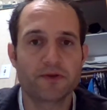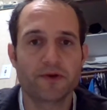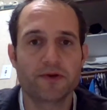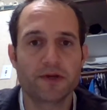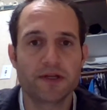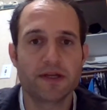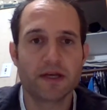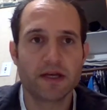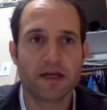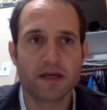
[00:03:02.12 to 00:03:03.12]
They're good
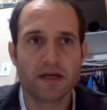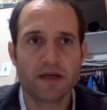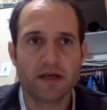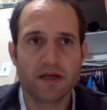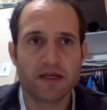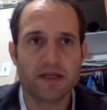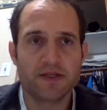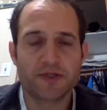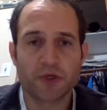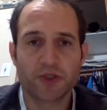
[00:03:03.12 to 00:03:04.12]
in
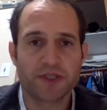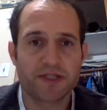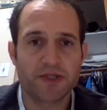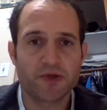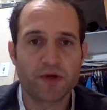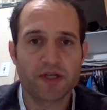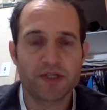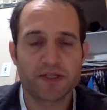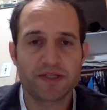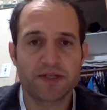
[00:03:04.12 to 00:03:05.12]
social
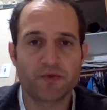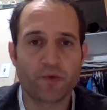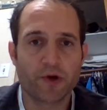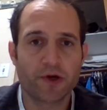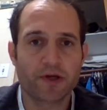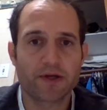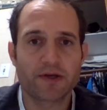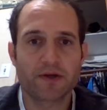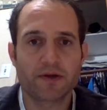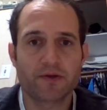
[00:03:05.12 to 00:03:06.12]
situations and
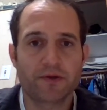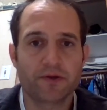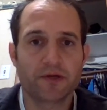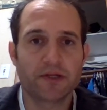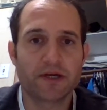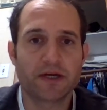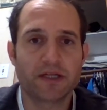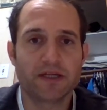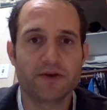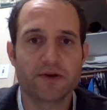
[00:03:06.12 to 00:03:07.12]
work. They're good
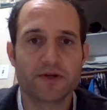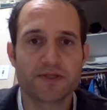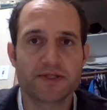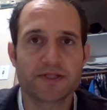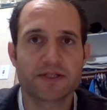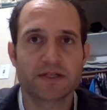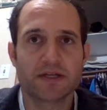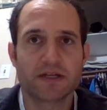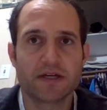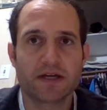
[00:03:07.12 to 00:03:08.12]
leaders.
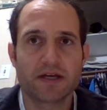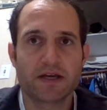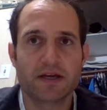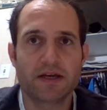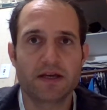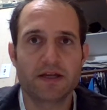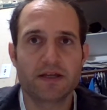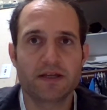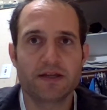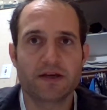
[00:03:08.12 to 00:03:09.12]

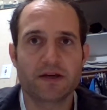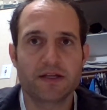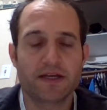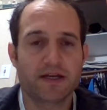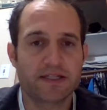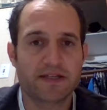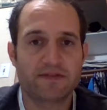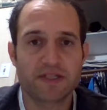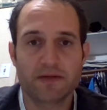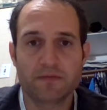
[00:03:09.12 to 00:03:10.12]
And as I've
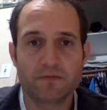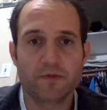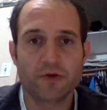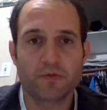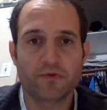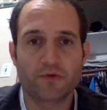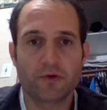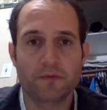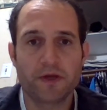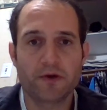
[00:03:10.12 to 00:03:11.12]
said, before,
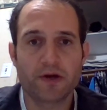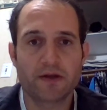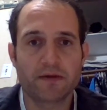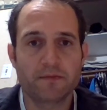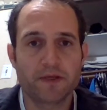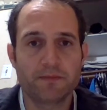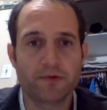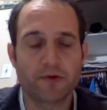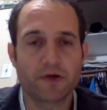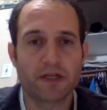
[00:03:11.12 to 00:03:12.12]
being around
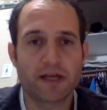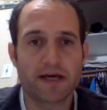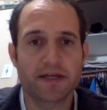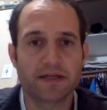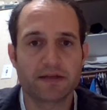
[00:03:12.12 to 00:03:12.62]
people a lot